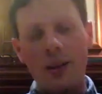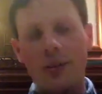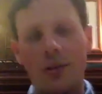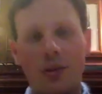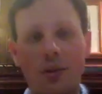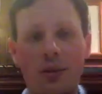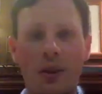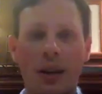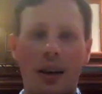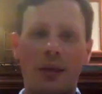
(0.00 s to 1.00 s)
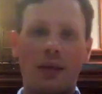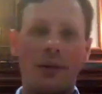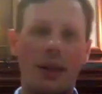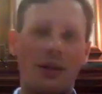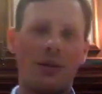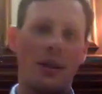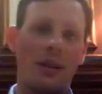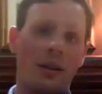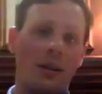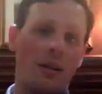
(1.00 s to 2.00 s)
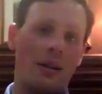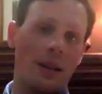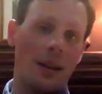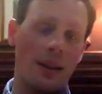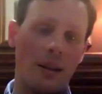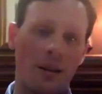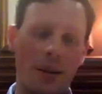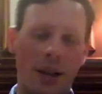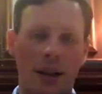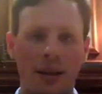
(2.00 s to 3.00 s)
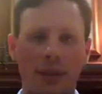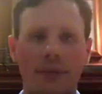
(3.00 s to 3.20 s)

So those are the kinds of things that are, are kind of going on.